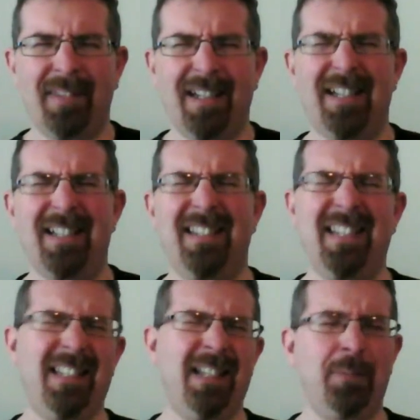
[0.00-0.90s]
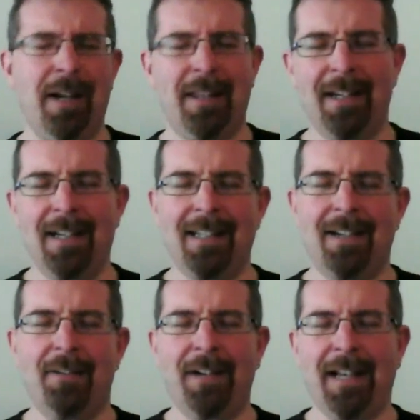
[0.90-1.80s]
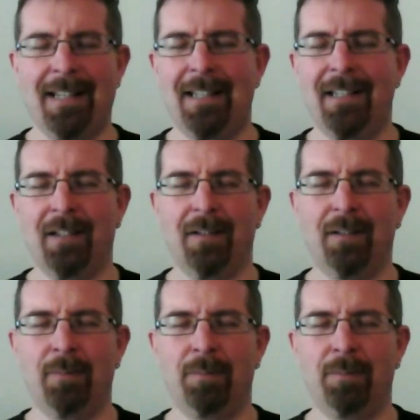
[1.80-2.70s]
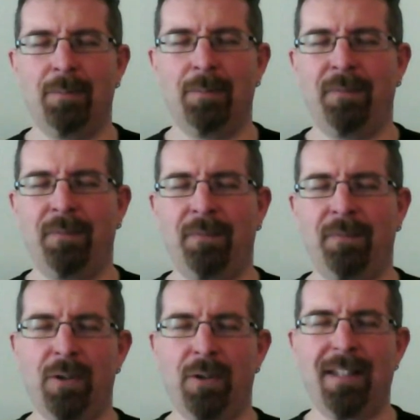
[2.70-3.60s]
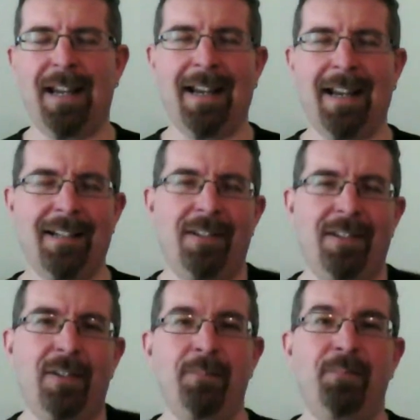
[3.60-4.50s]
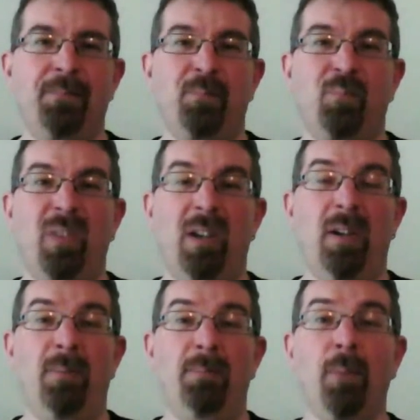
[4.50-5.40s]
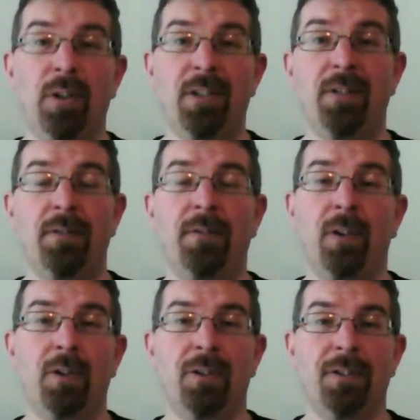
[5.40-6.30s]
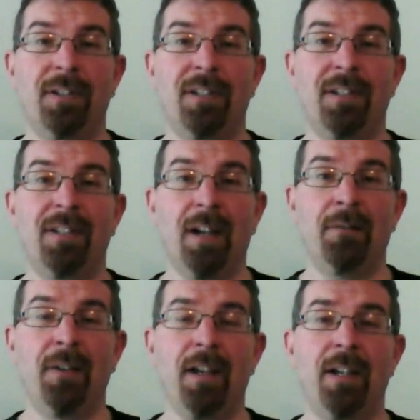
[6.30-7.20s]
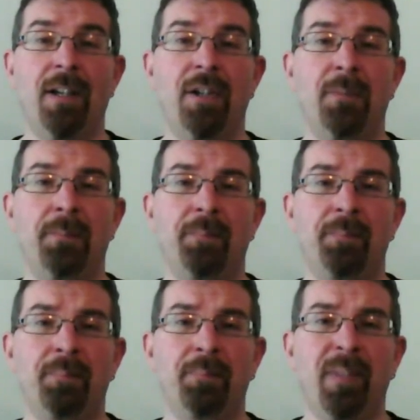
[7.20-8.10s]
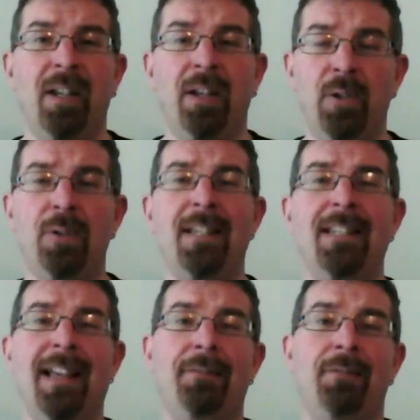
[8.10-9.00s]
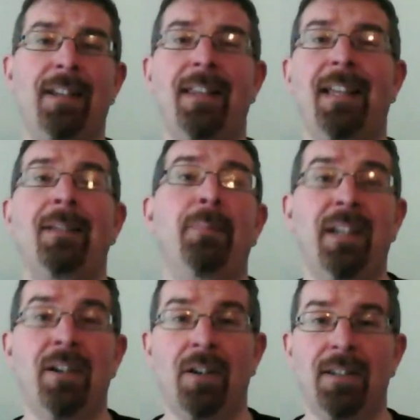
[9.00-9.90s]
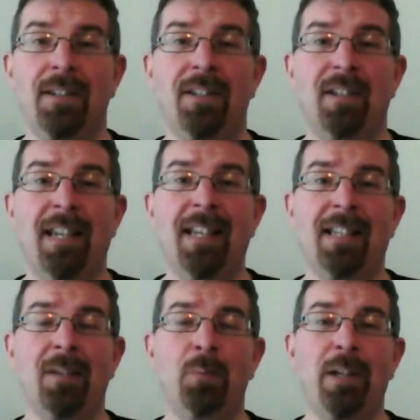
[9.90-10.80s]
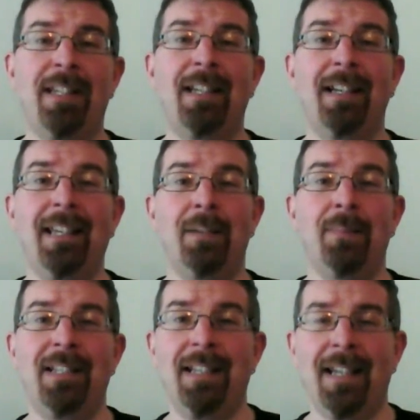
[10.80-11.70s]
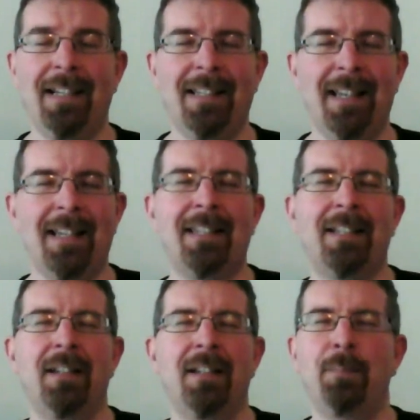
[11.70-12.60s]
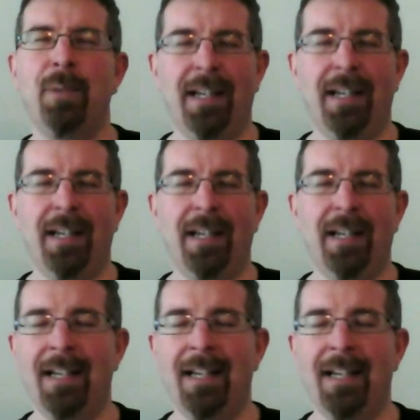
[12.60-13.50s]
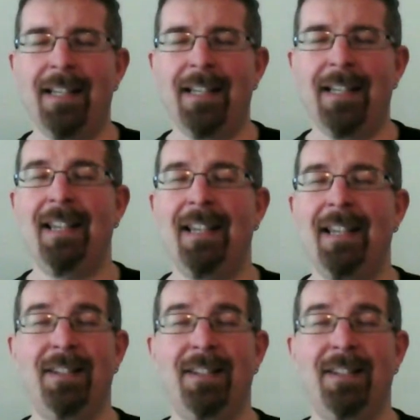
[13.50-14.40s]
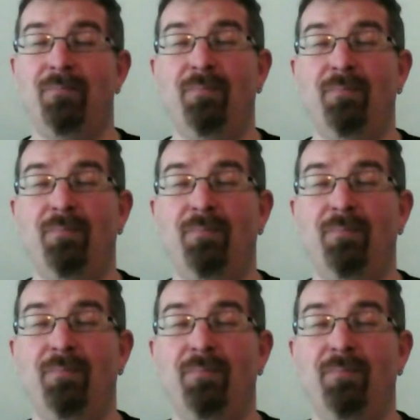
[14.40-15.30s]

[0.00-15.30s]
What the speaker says: this is where the idea of classical flaws and modern flaws diverge, loses everything because he's unwittingly committed incest. But incest is a flaw.